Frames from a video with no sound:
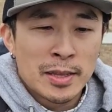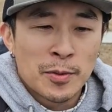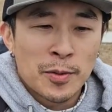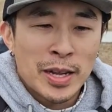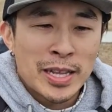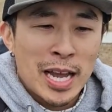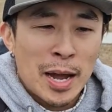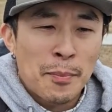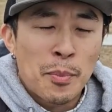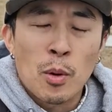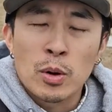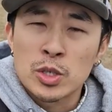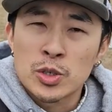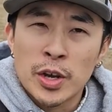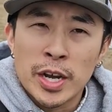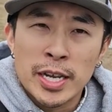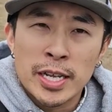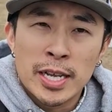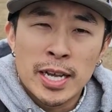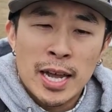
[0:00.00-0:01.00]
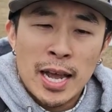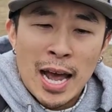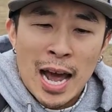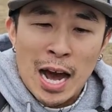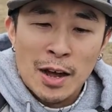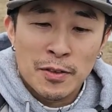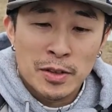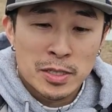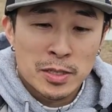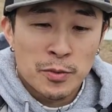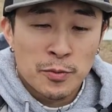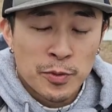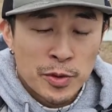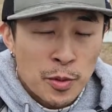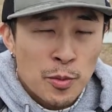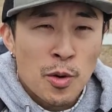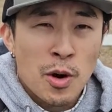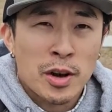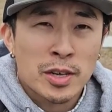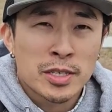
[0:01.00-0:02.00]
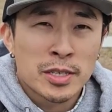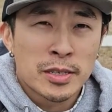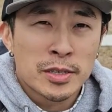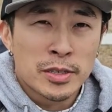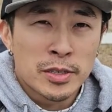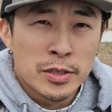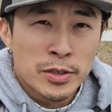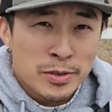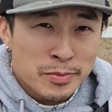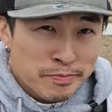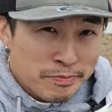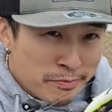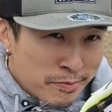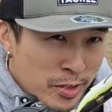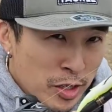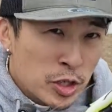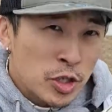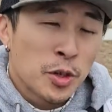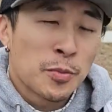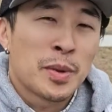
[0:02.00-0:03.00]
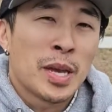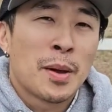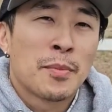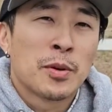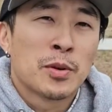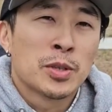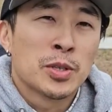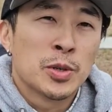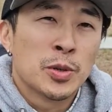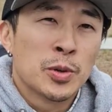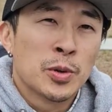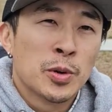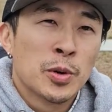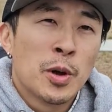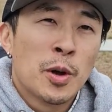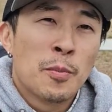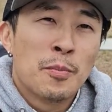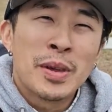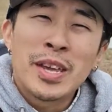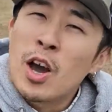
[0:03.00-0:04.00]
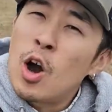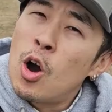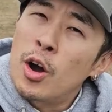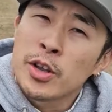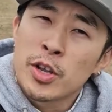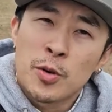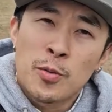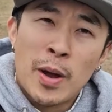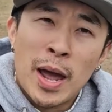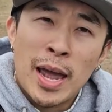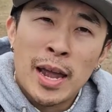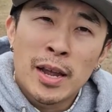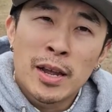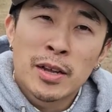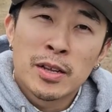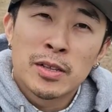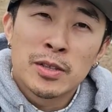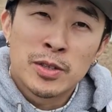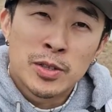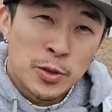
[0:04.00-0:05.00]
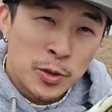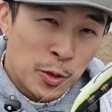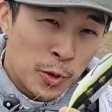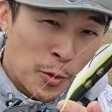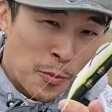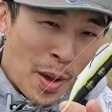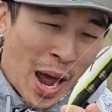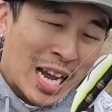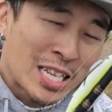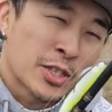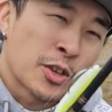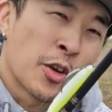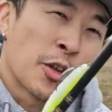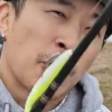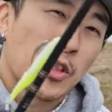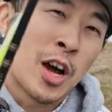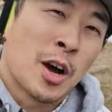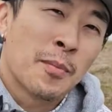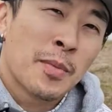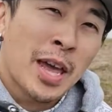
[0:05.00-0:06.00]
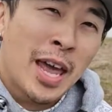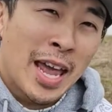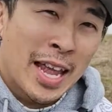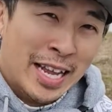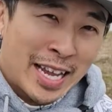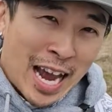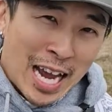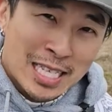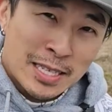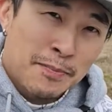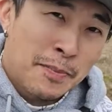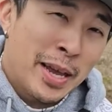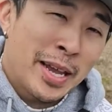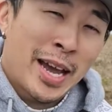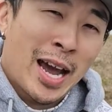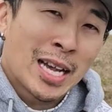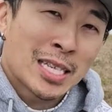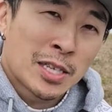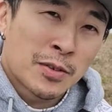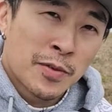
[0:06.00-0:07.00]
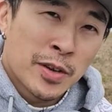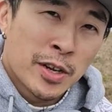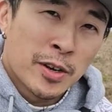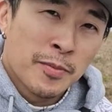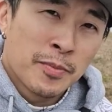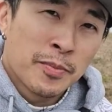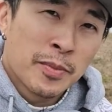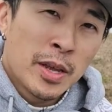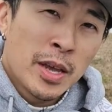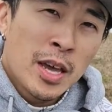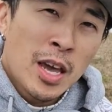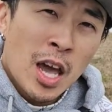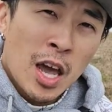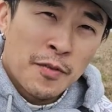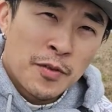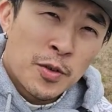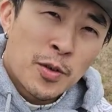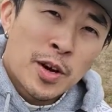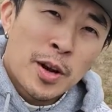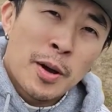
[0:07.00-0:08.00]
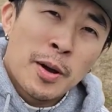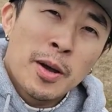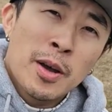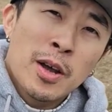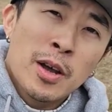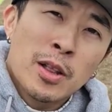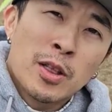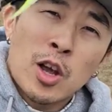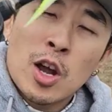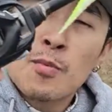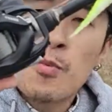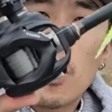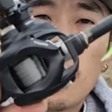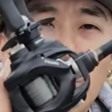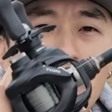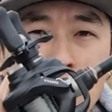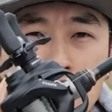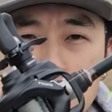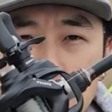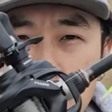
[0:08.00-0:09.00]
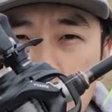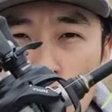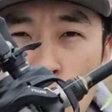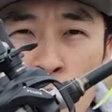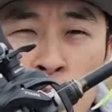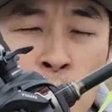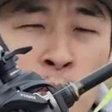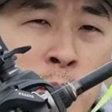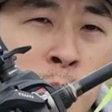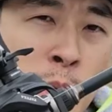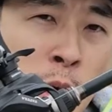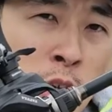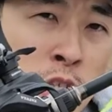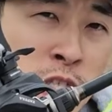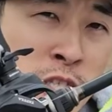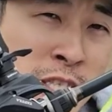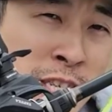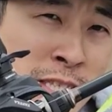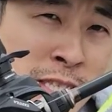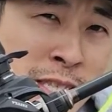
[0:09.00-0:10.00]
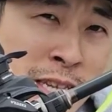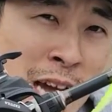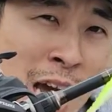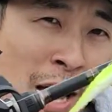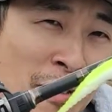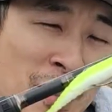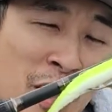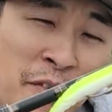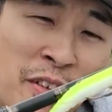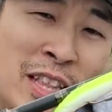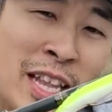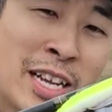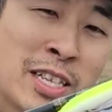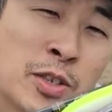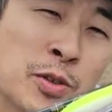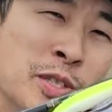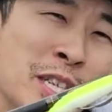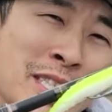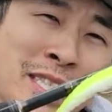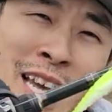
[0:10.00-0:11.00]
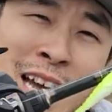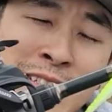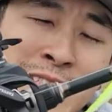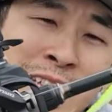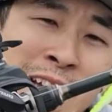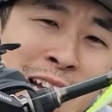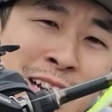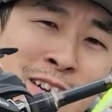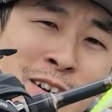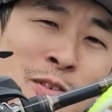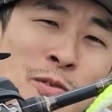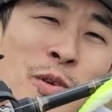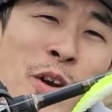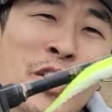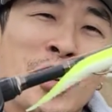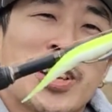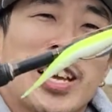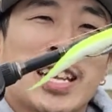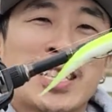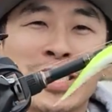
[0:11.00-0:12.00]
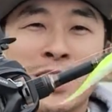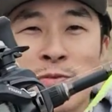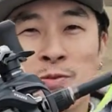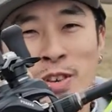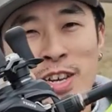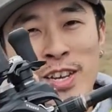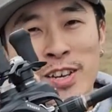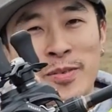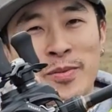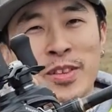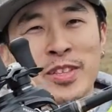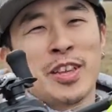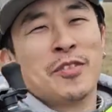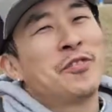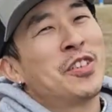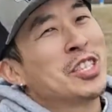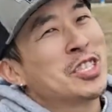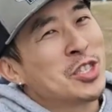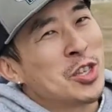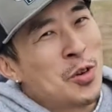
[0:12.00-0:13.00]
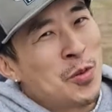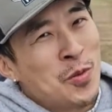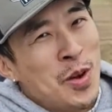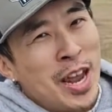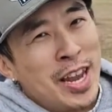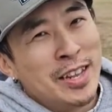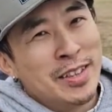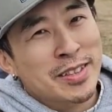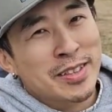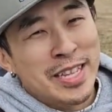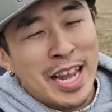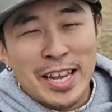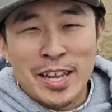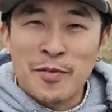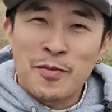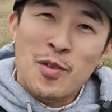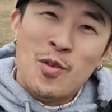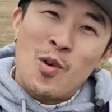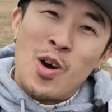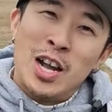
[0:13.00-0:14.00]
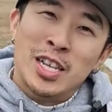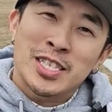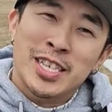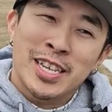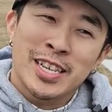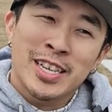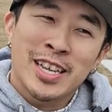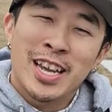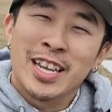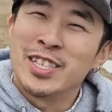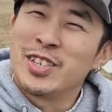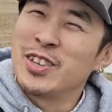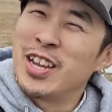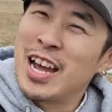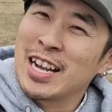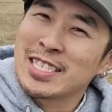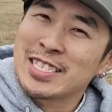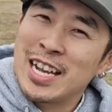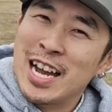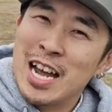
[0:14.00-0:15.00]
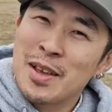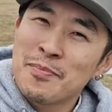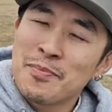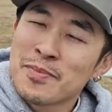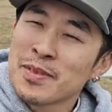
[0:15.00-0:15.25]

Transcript: way that I portrayed how this reel works, you should be able to be on your way to master your thumb and cast a big casting reel. If you want to learn more about this reel or you want to purchase this, I've left a link to Discount Tackle where you get this reel. The fish don't wait. Thank you for watching. Until next time,